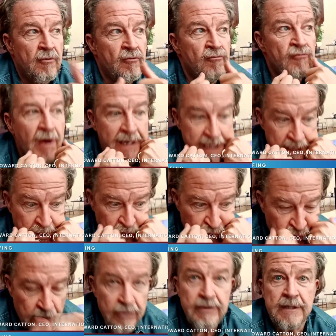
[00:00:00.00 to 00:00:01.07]
running
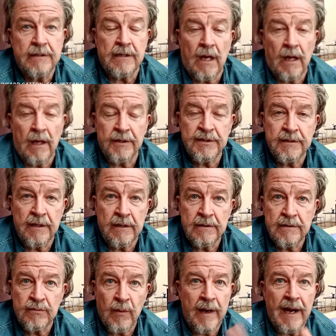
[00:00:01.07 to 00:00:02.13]
to
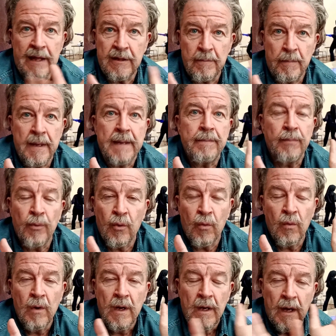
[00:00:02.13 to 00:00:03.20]
disasters when other people
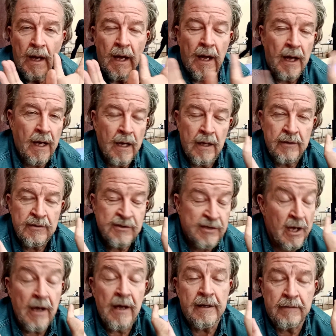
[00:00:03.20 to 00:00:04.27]

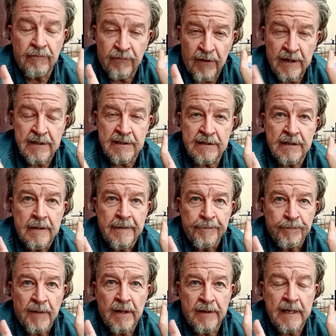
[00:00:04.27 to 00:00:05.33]
turn and face
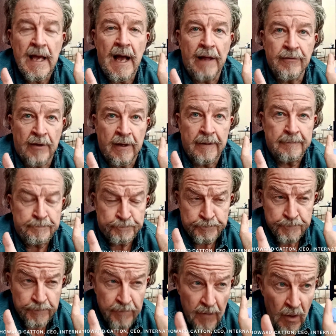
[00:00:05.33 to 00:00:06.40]
the other
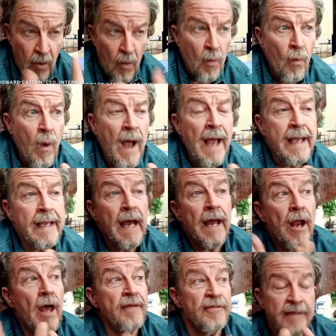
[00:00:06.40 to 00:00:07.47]
way. And
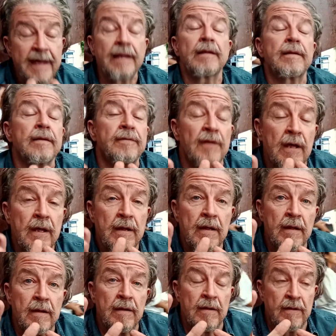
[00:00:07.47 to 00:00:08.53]
I think that
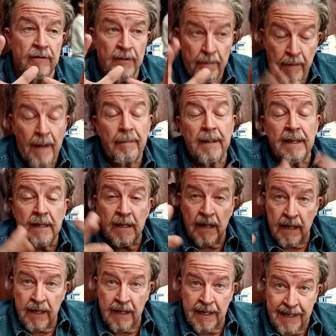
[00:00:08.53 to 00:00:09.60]
the public
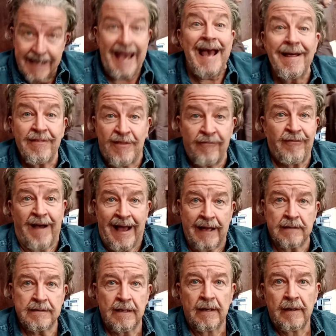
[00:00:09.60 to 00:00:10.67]
get the
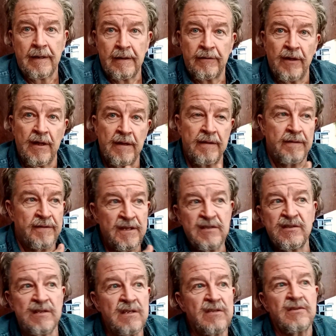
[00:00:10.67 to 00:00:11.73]
fact that
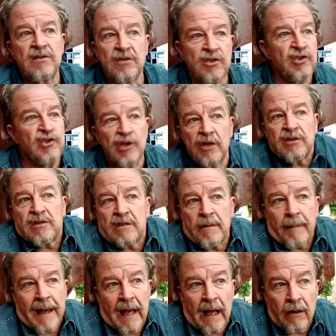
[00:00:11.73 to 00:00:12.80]
this isn't just
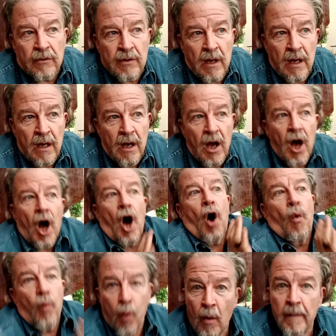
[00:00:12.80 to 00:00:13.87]
about a
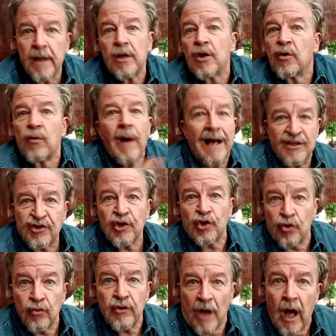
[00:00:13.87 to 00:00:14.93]
woman who has a
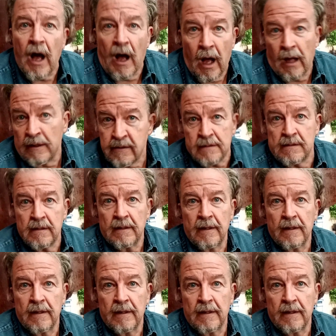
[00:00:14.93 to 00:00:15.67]
good heart.